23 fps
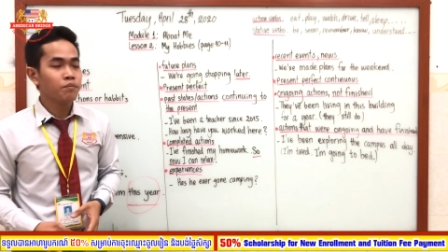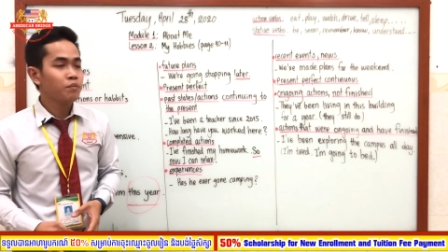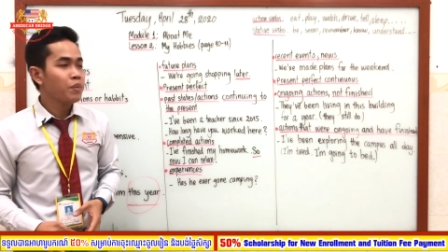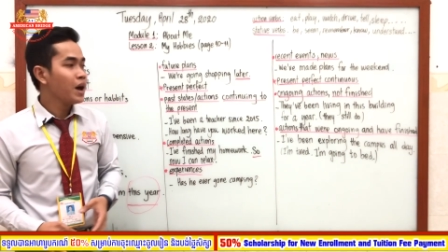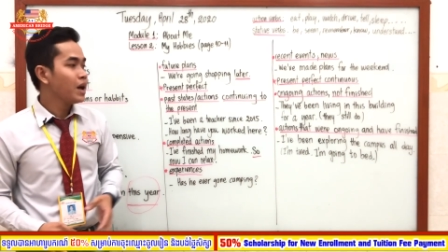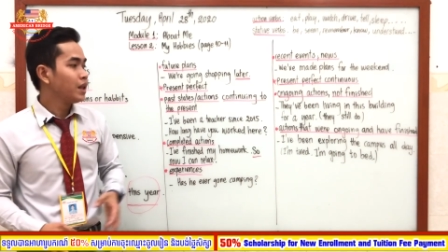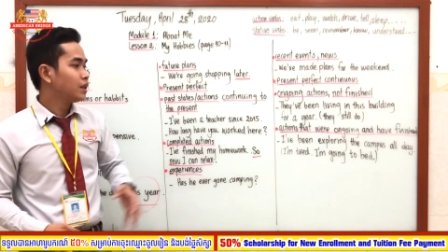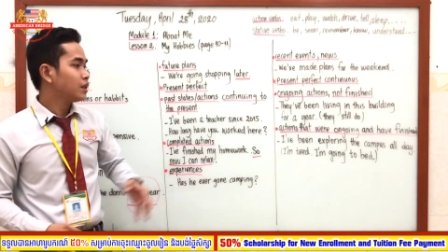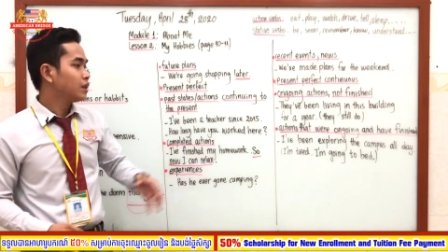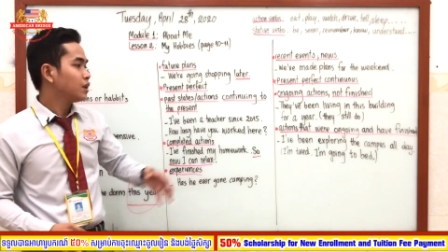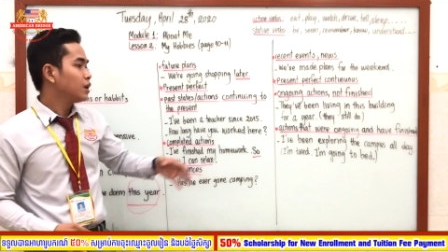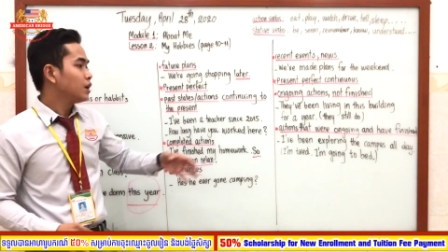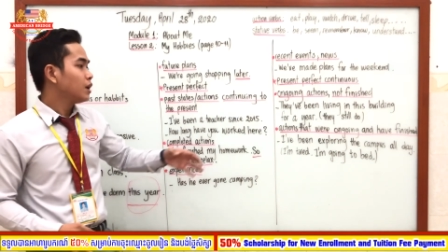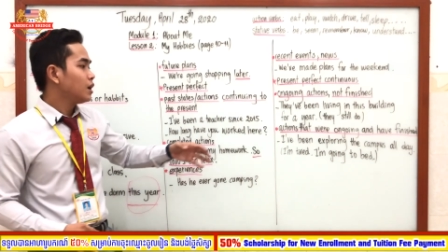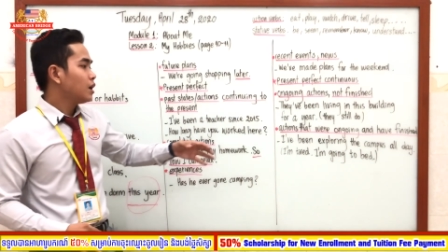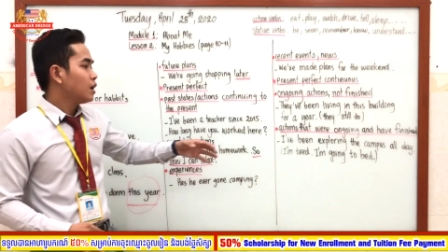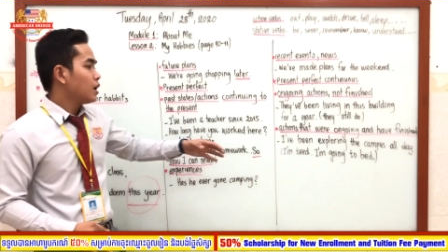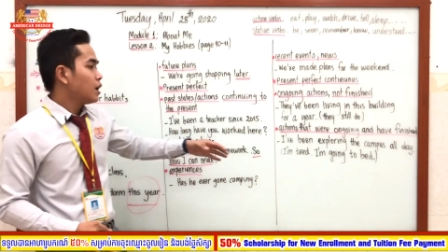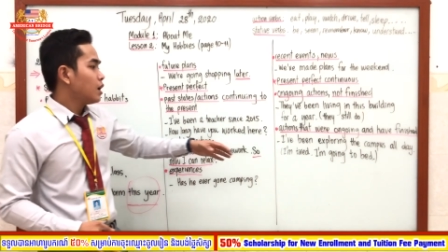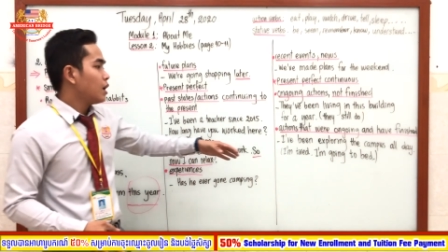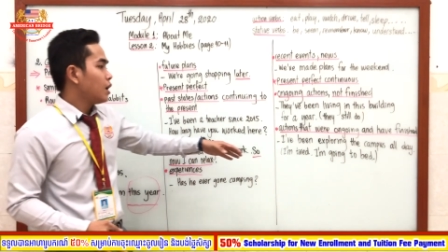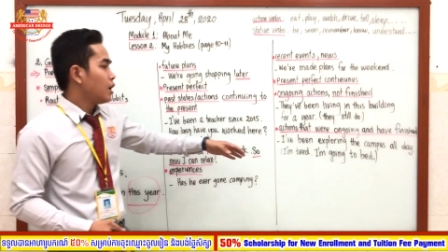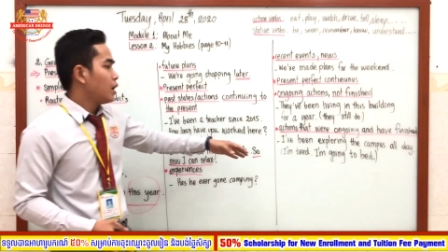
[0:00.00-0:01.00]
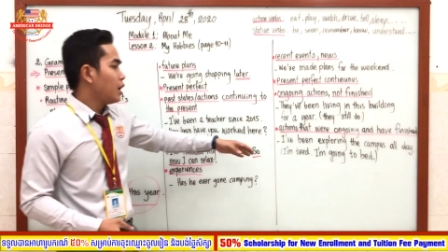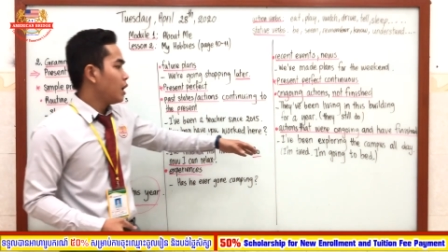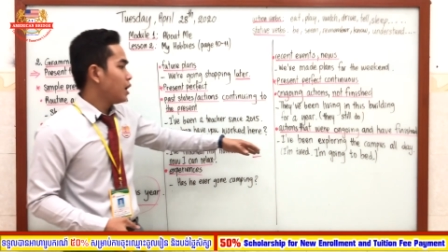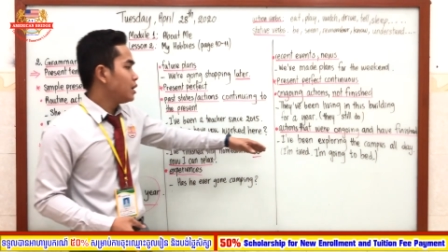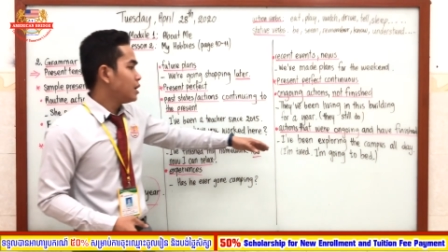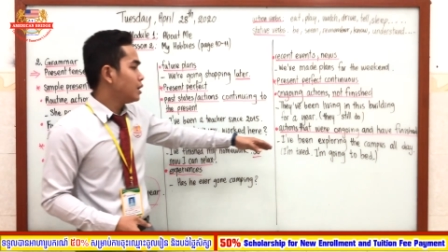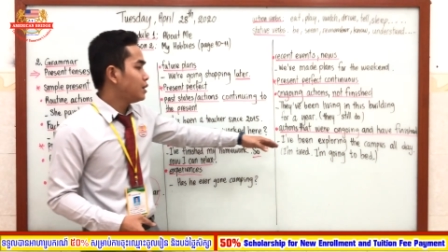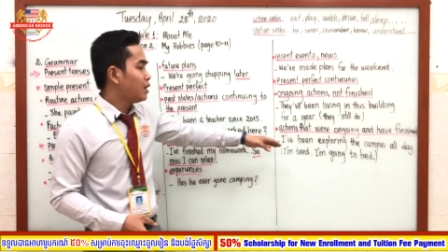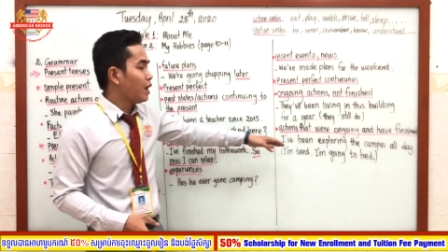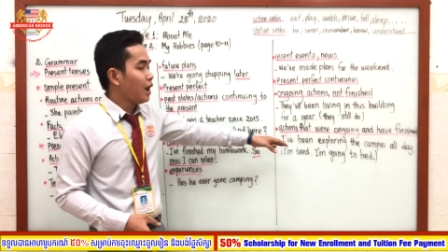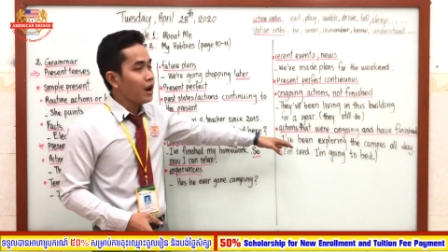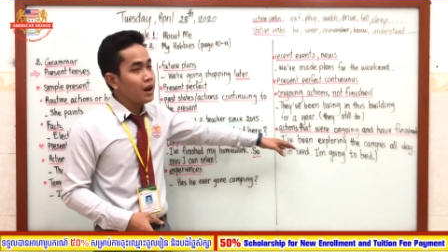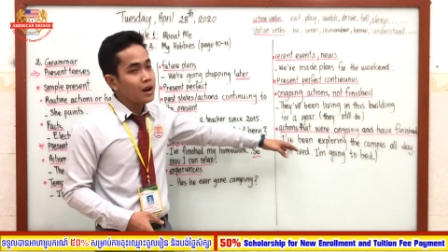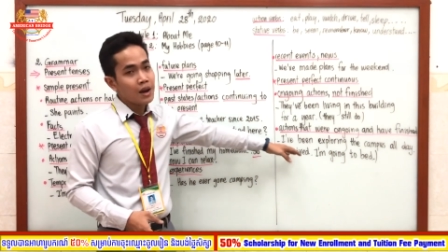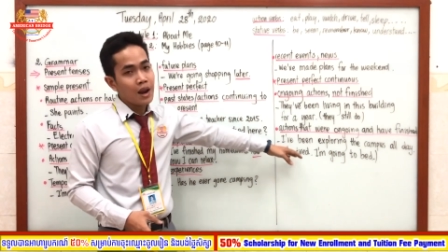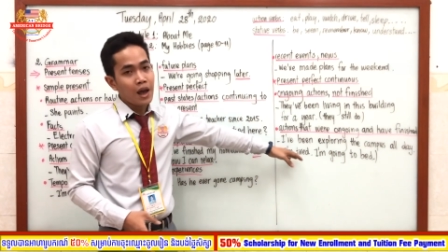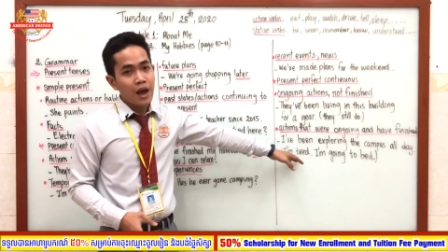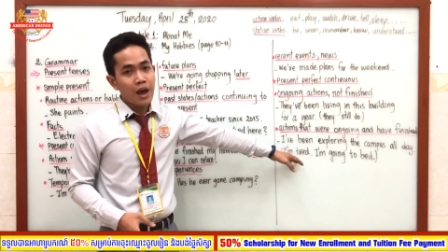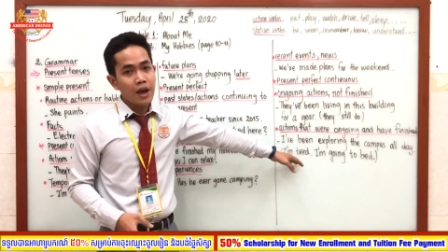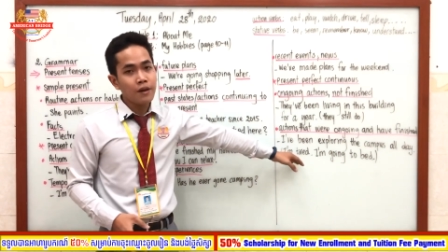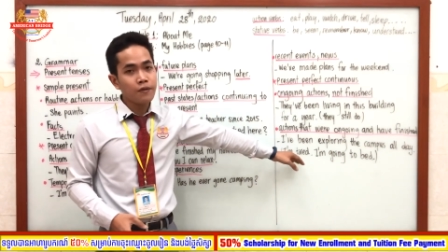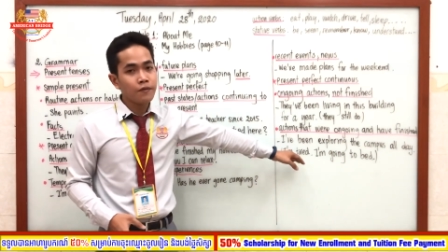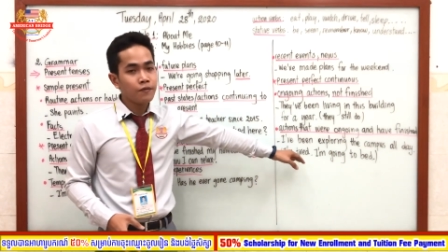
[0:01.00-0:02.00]
But in the day
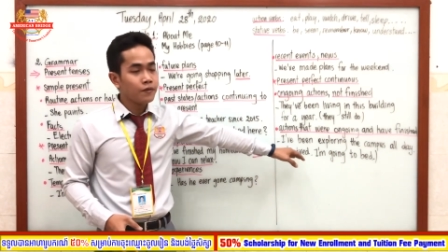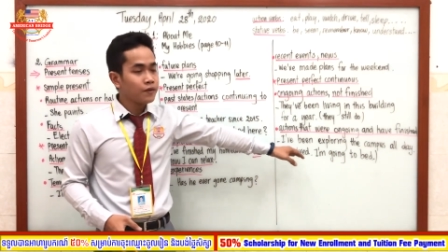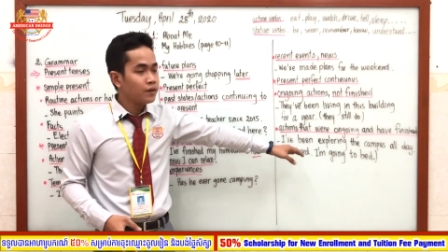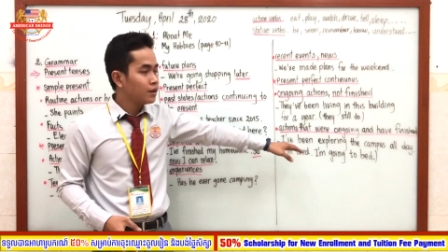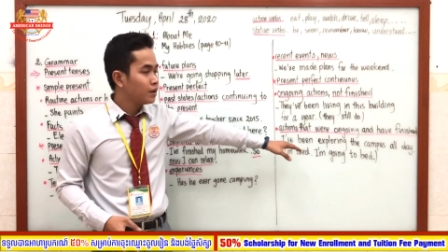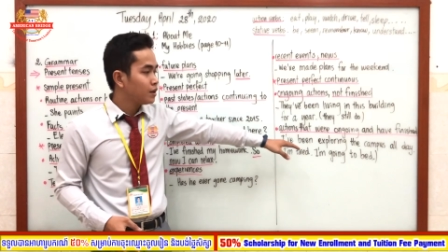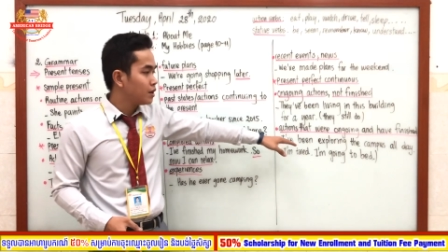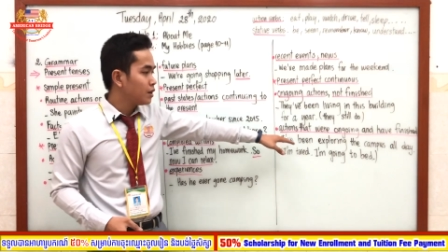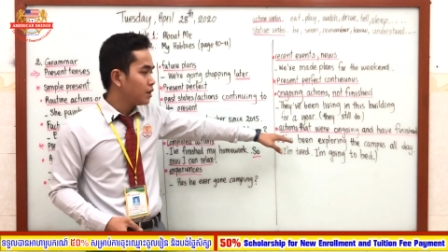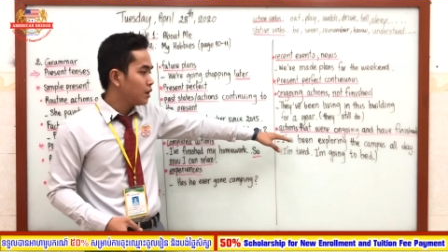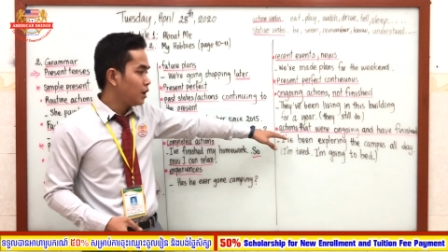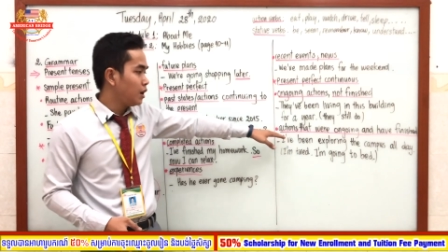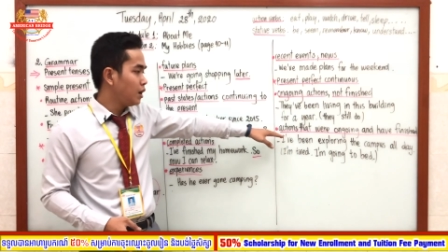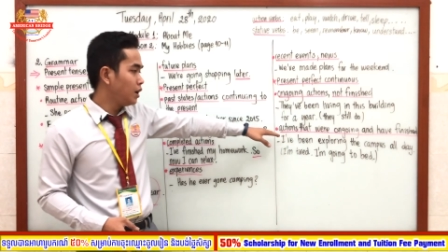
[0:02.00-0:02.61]
life,